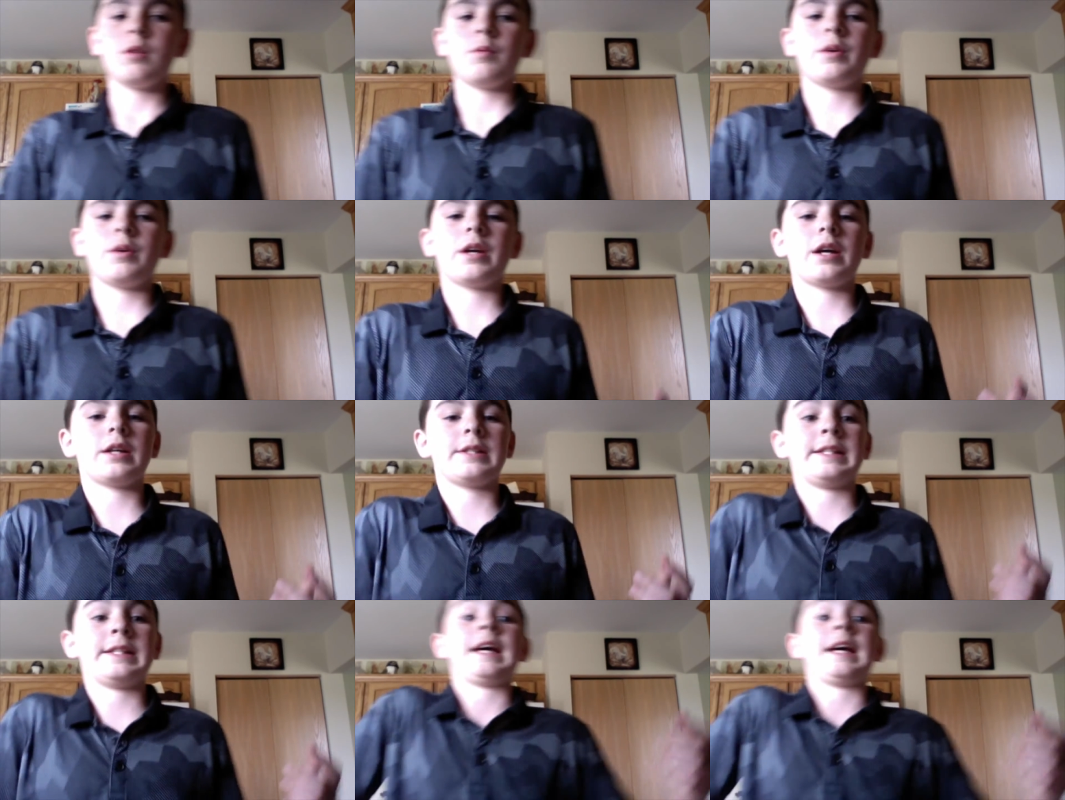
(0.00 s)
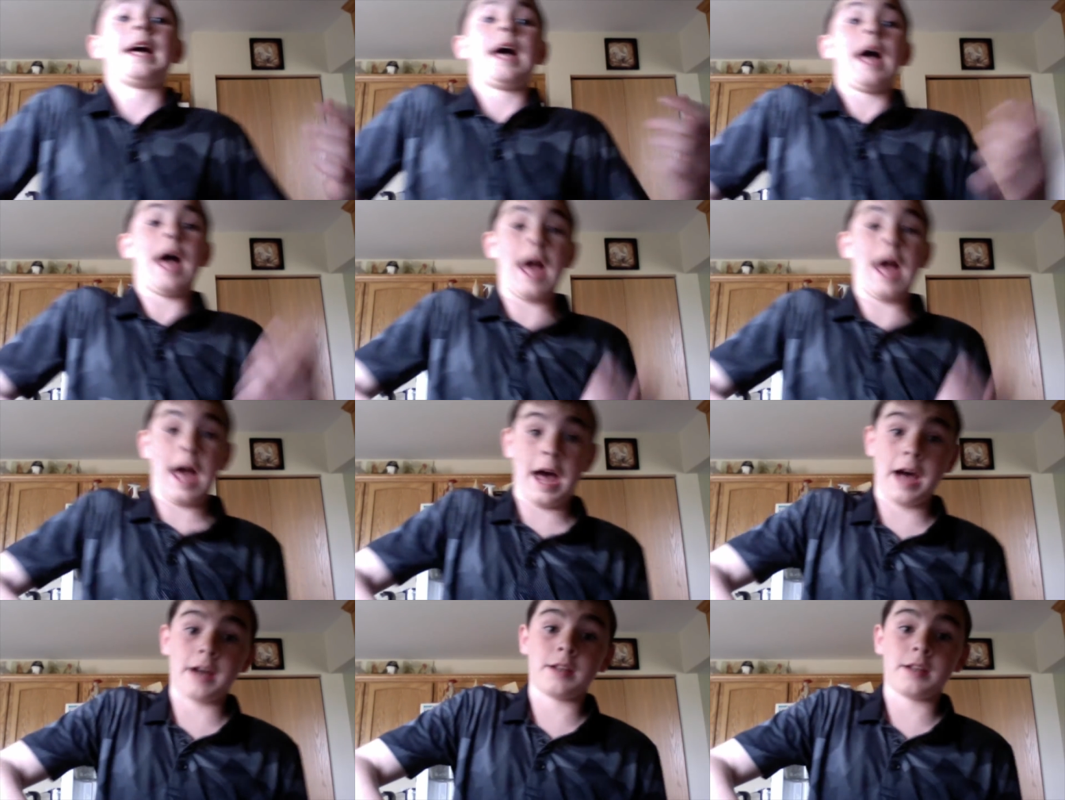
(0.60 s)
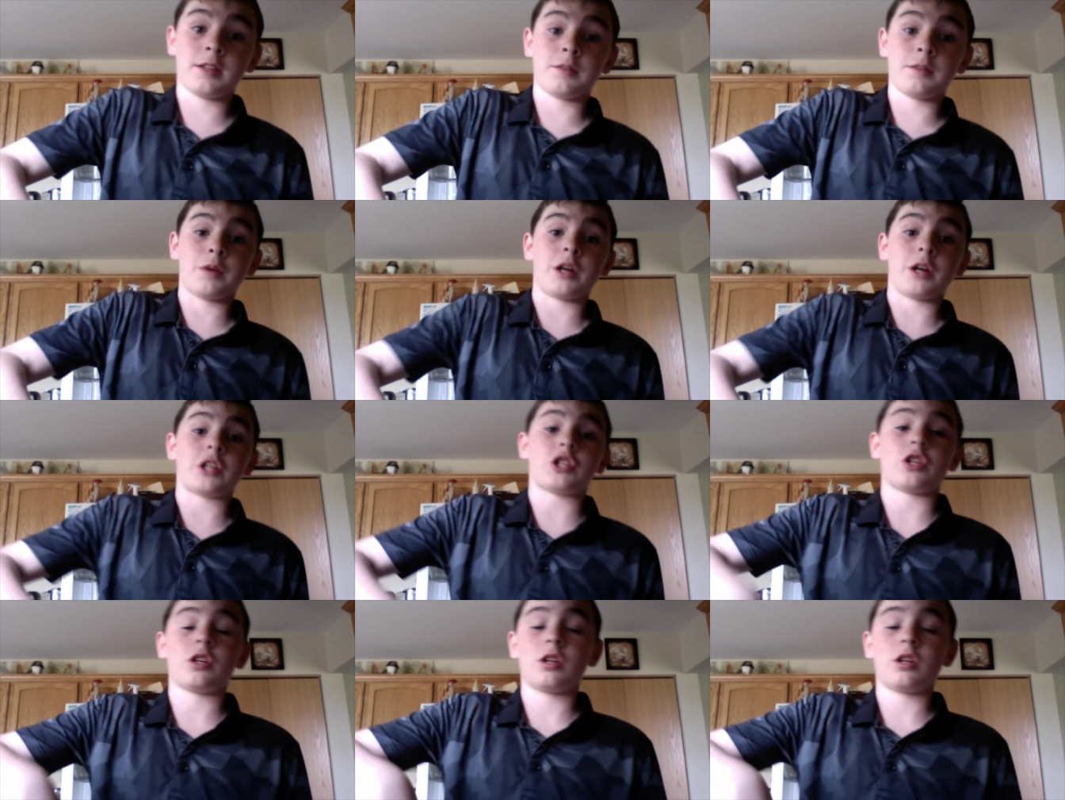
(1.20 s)
We had to add the
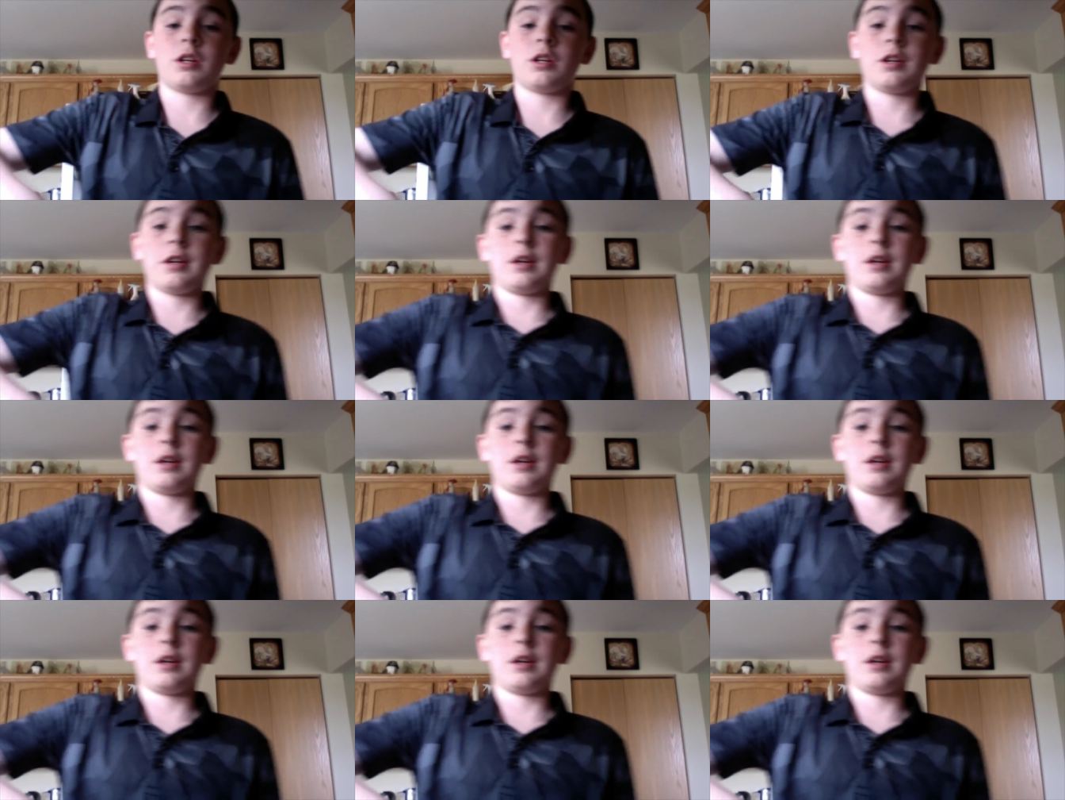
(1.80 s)
pressure.